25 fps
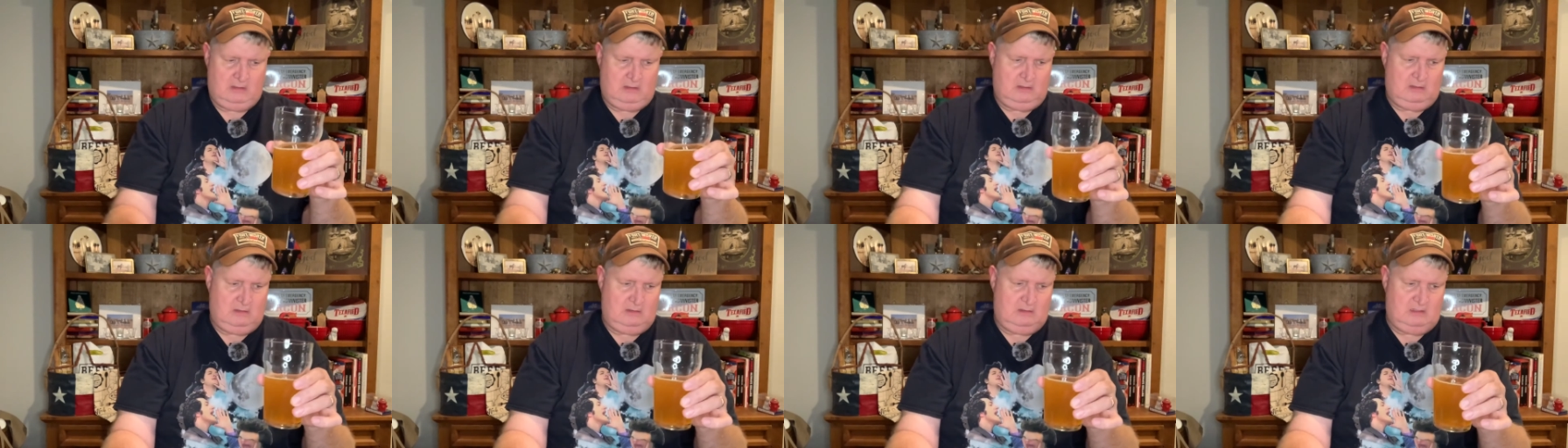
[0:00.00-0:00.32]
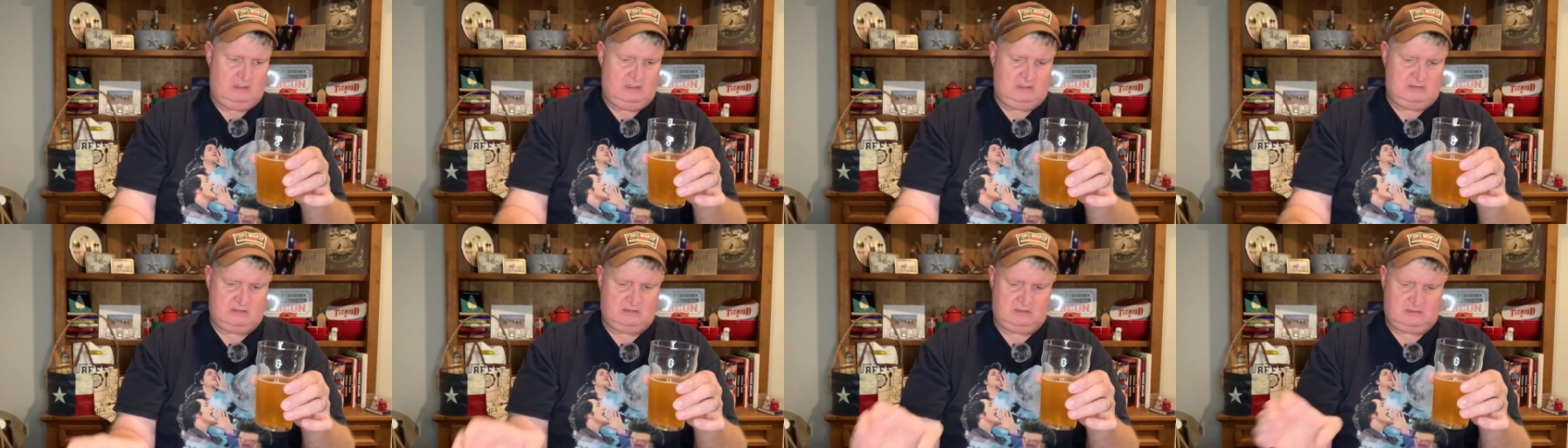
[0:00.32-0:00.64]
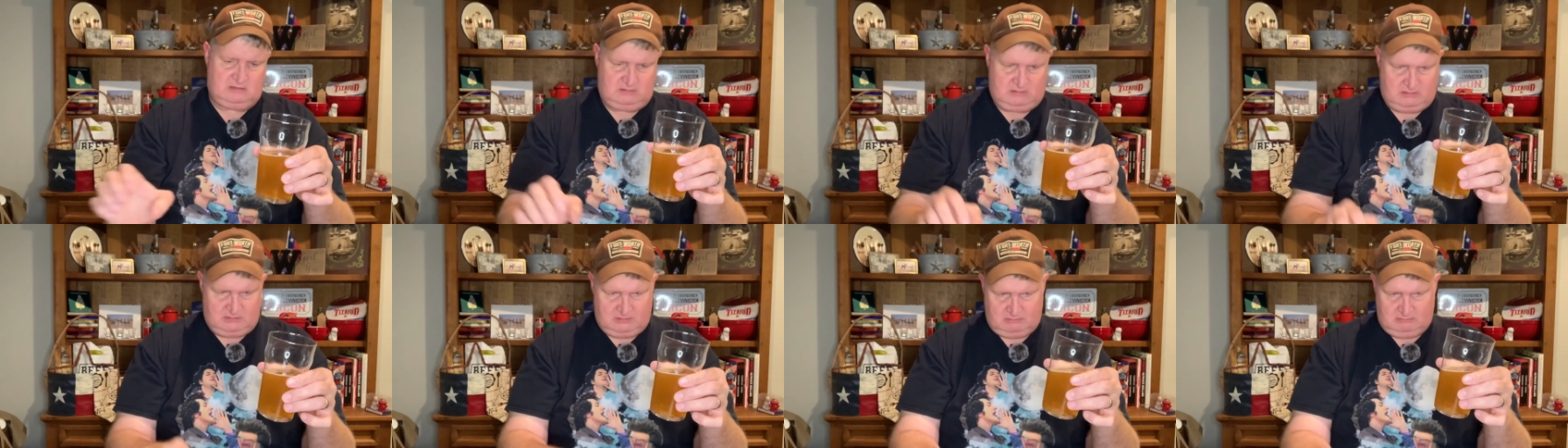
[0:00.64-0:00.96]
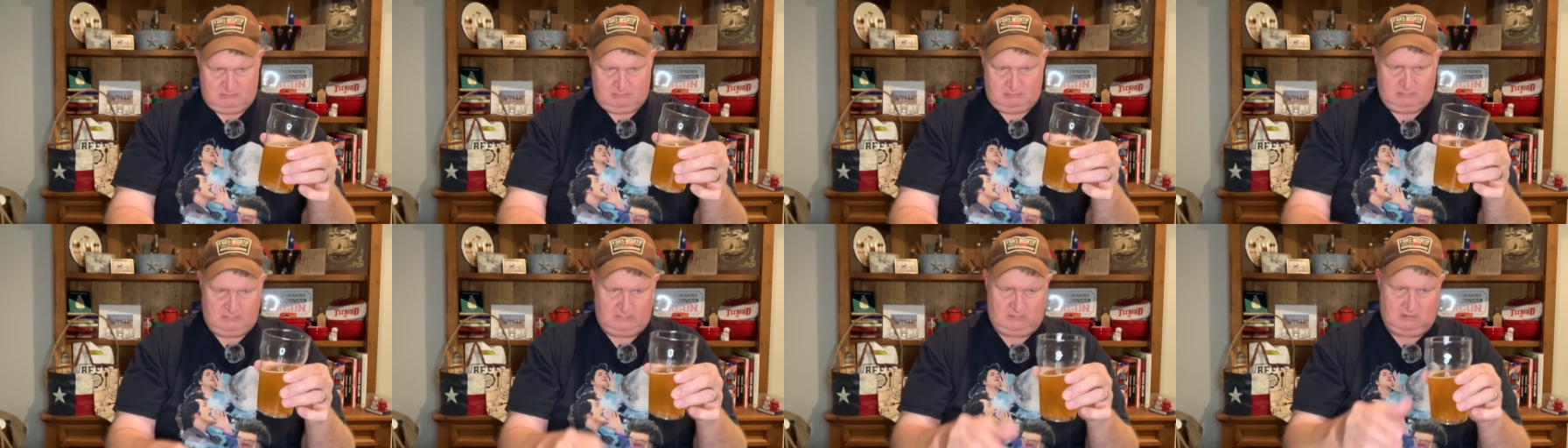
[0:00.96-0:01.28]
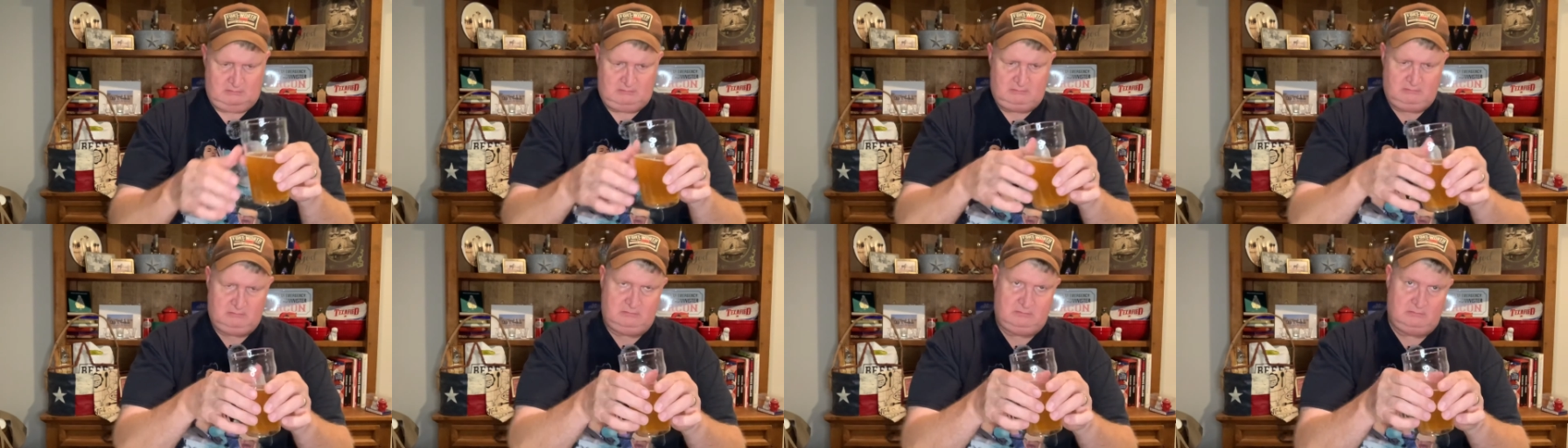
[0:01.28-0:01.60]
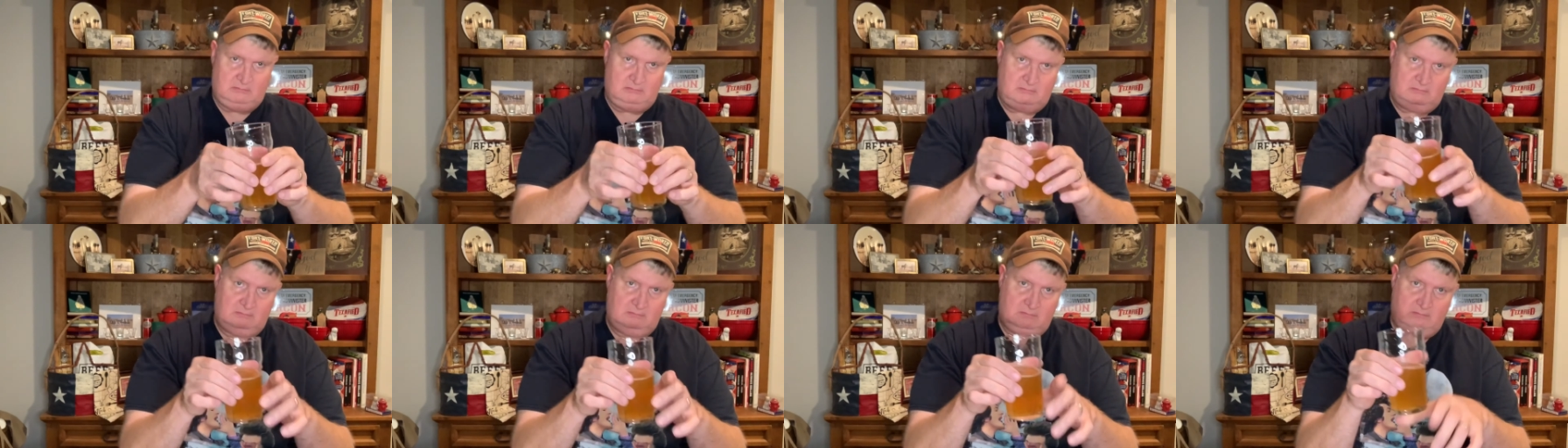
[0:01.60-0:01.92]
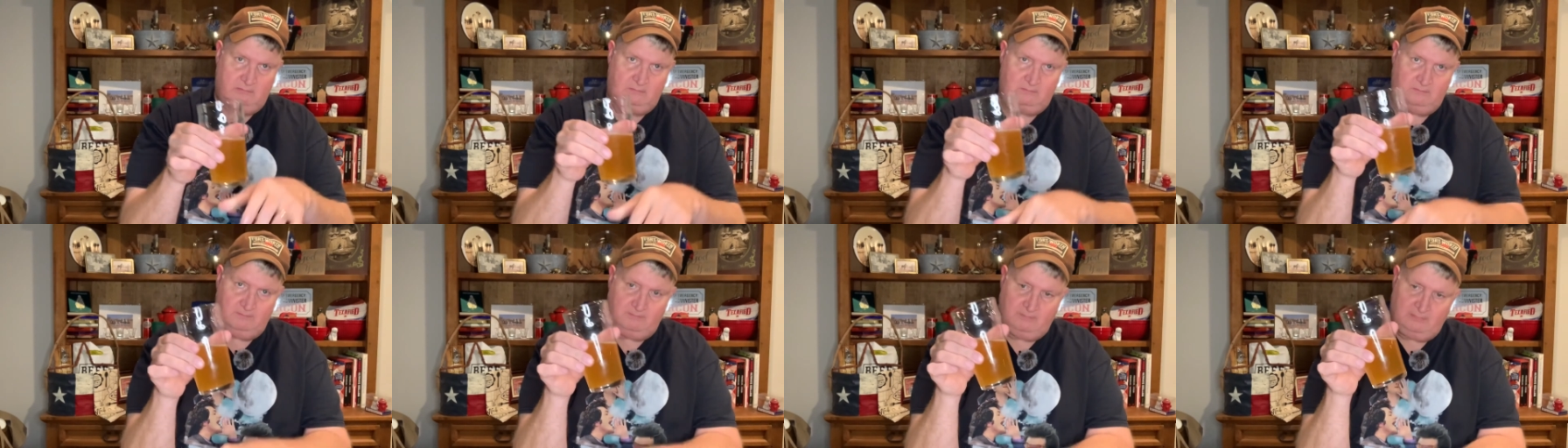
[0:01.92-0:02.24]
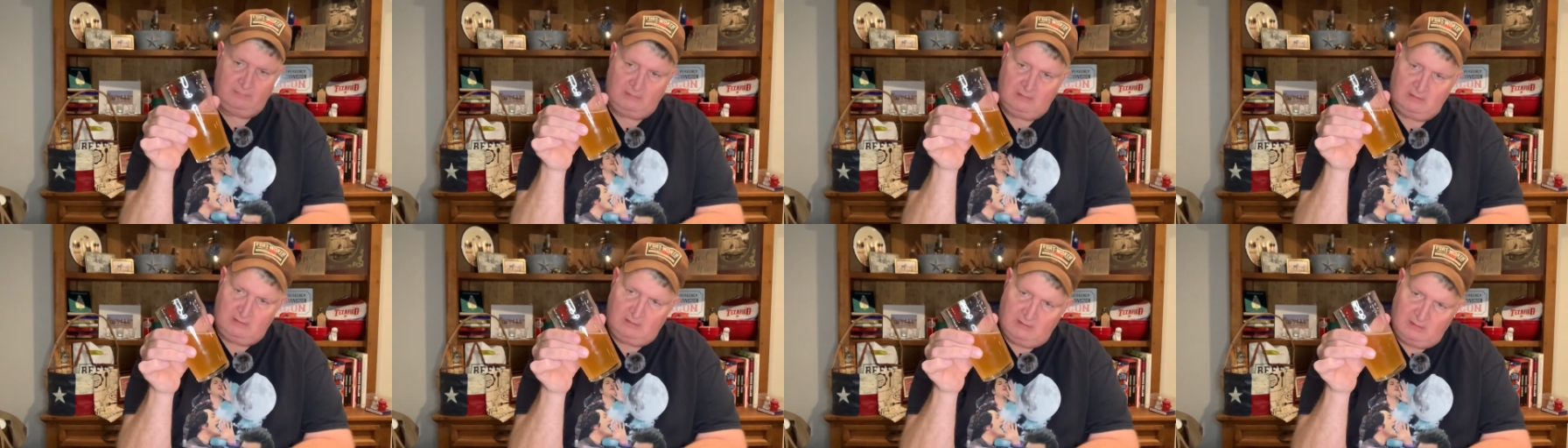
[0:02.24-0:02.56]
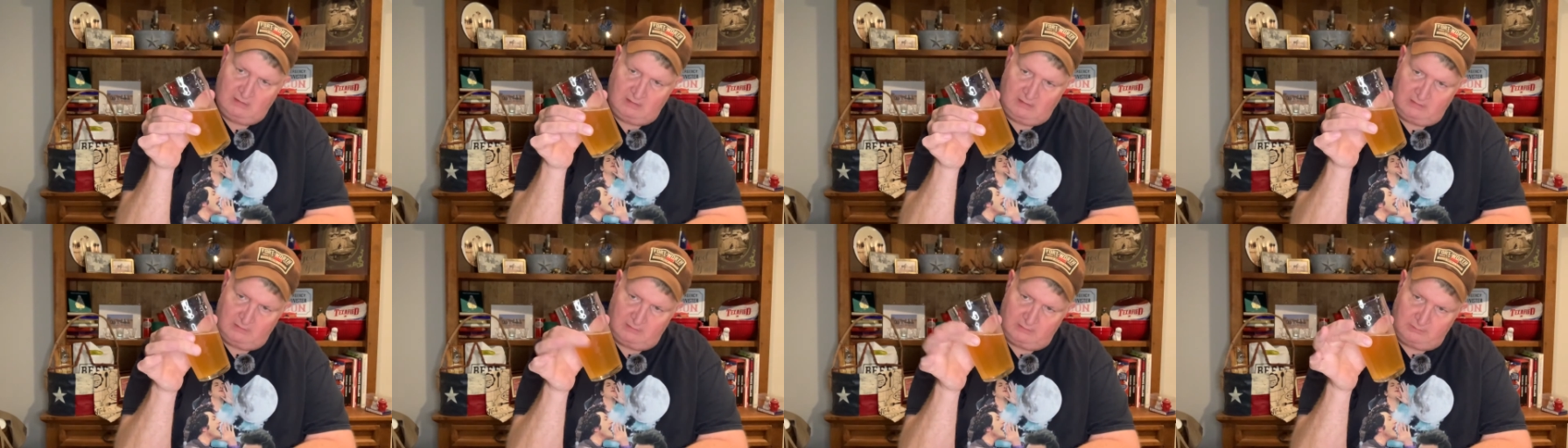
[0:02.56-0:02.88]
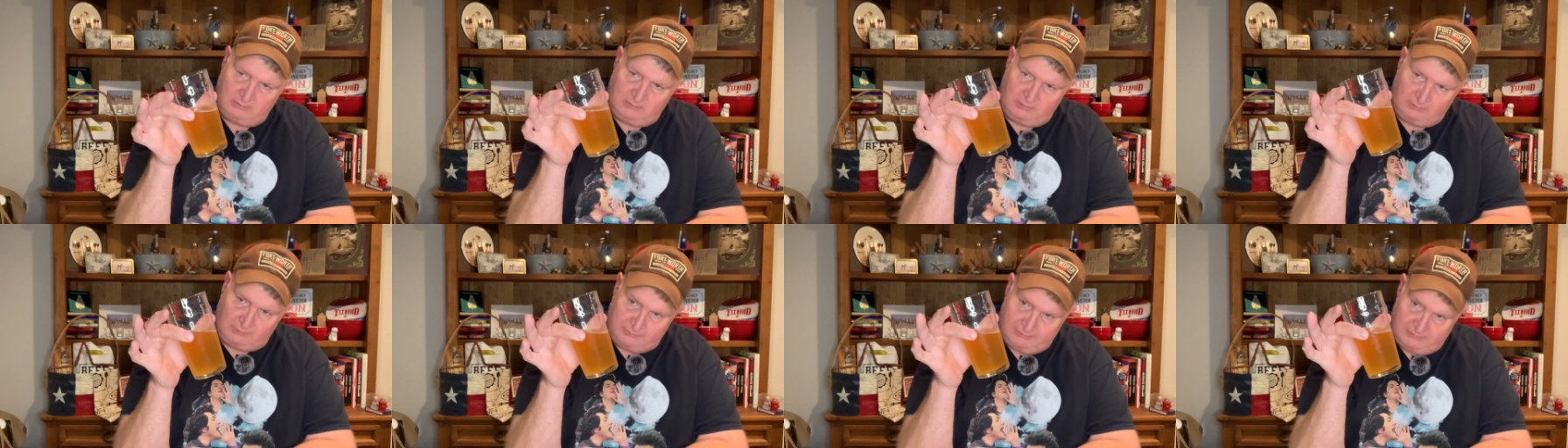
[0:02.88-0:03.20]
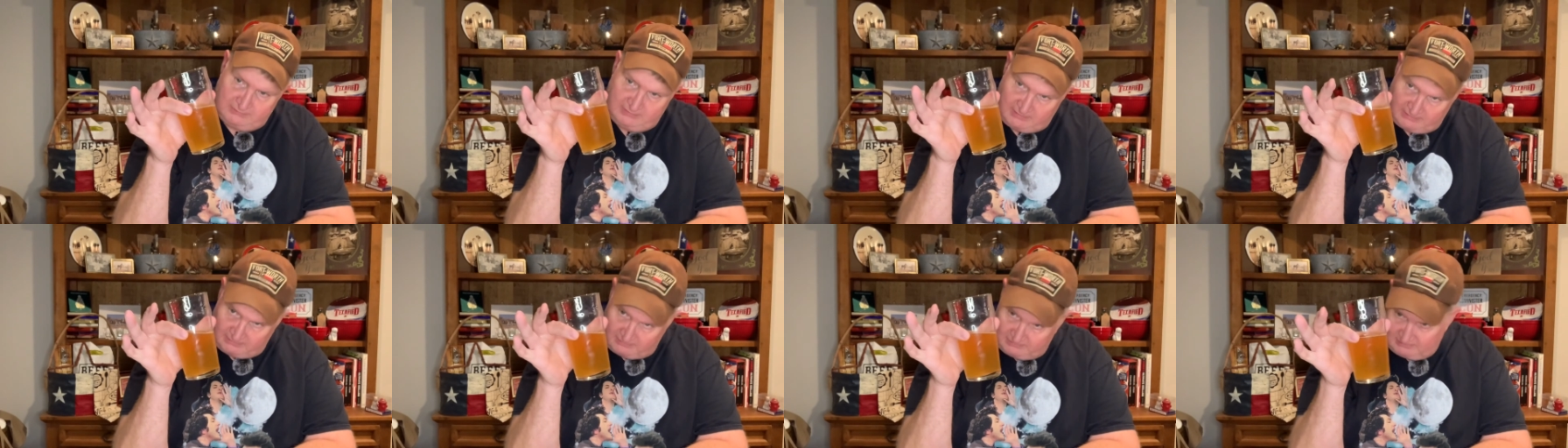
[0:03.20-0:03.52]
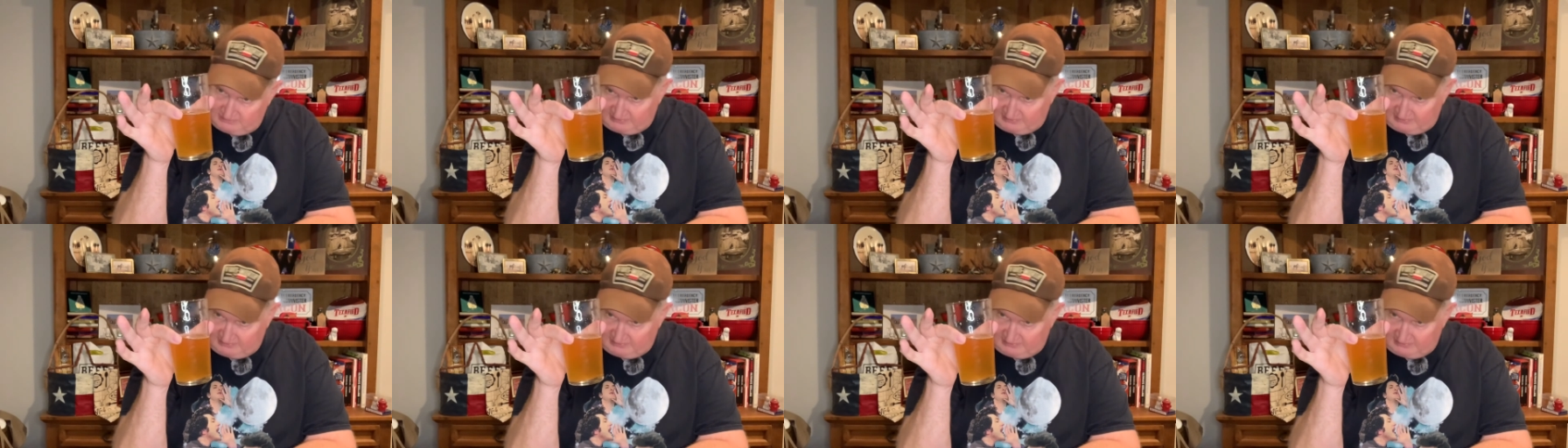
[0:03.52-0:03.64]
it's a little golden color, like